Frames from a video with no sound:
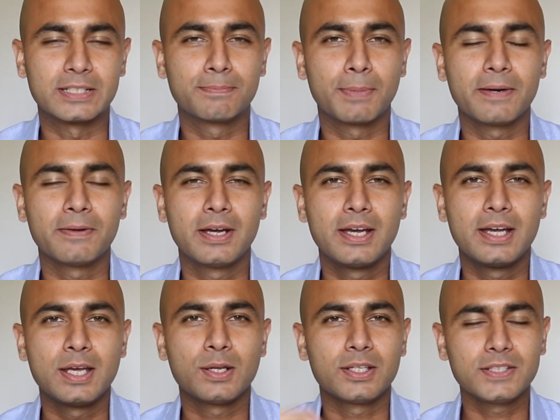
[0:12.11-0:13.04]
But
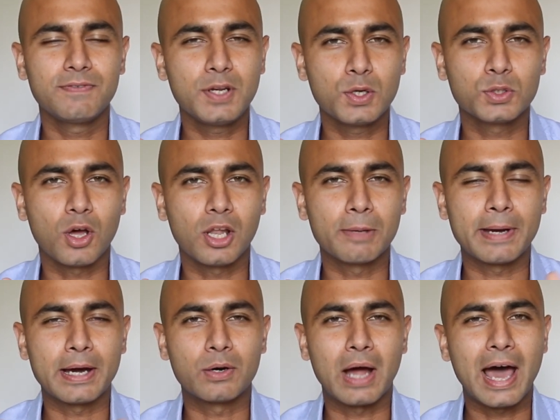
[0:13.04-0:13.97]
this video is all
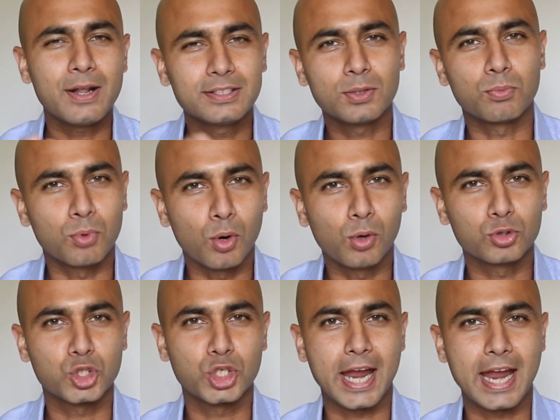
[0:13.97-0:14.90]
about how does the role
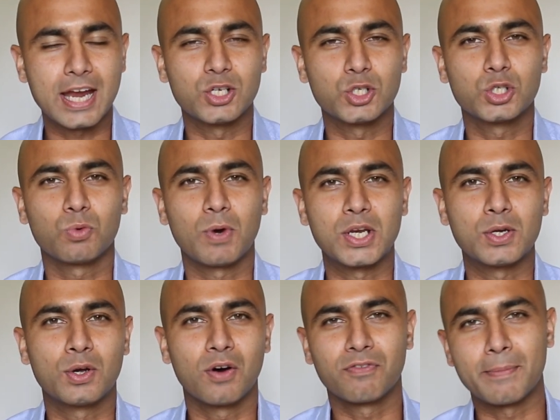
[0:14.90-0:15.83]
change when you
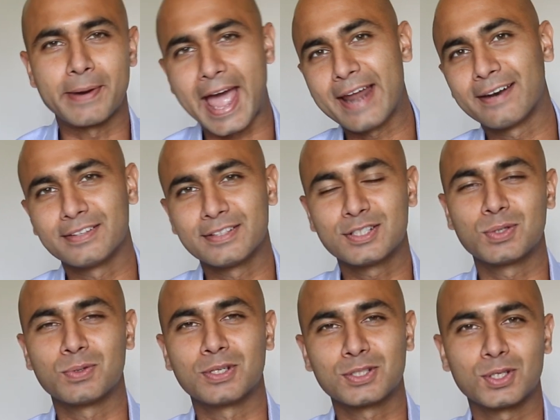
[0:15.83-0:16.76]
go from an analyst to
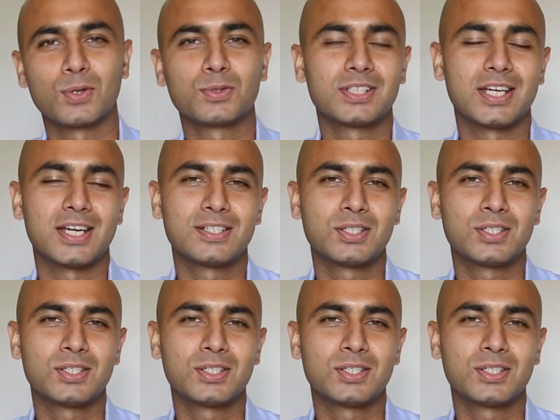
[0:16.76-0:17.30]
an associate